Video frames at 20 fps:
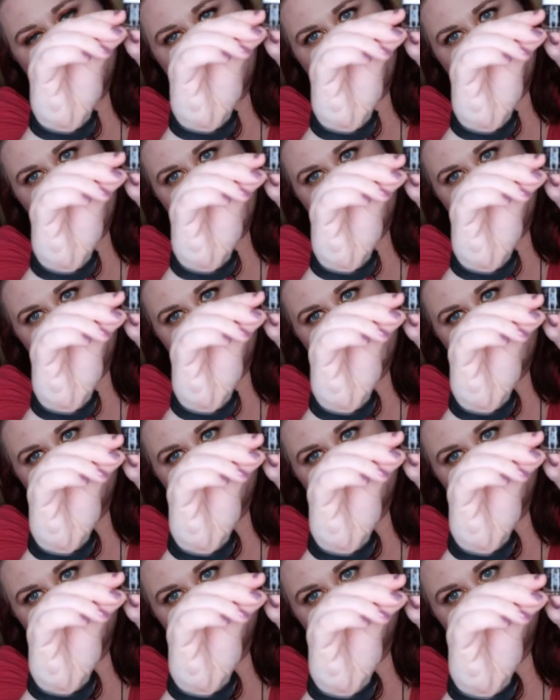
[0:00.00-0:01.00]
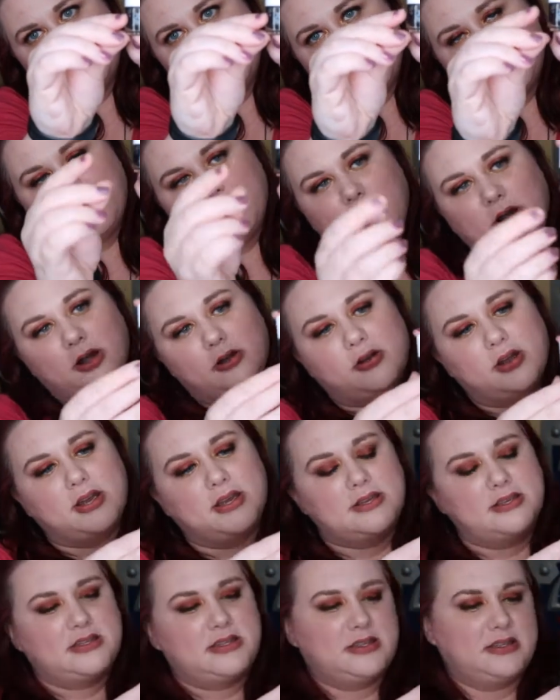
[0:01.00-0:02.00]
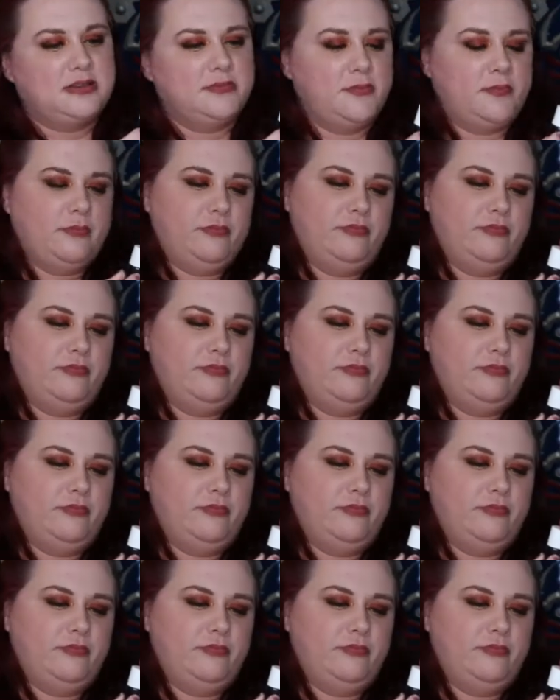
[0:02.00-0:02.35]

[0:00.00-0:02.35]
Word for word: I made a nice little bit of progress.